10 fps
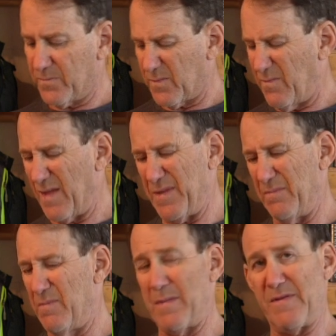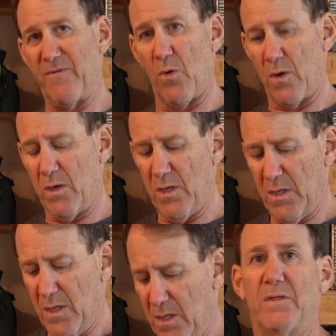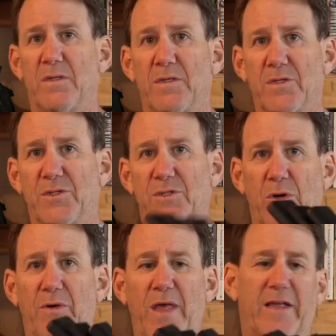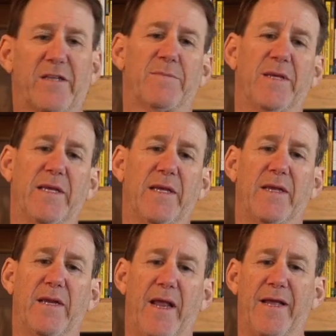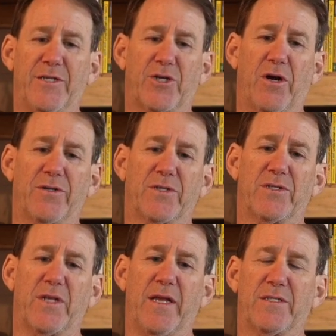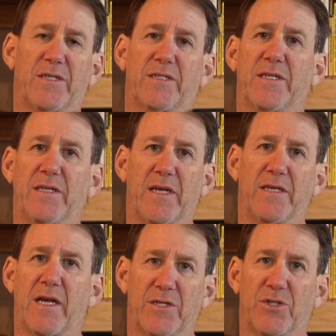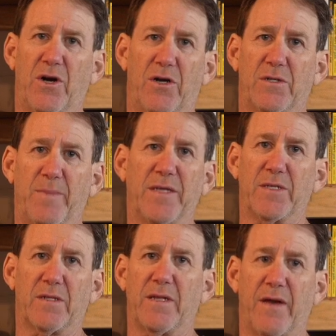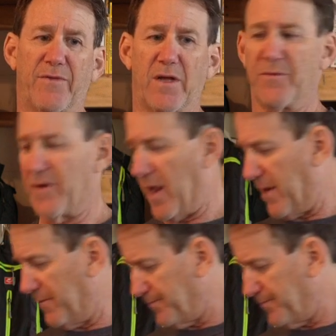maybe 4. So that gives me 8 charges in 16 days. I can charge basically every other day.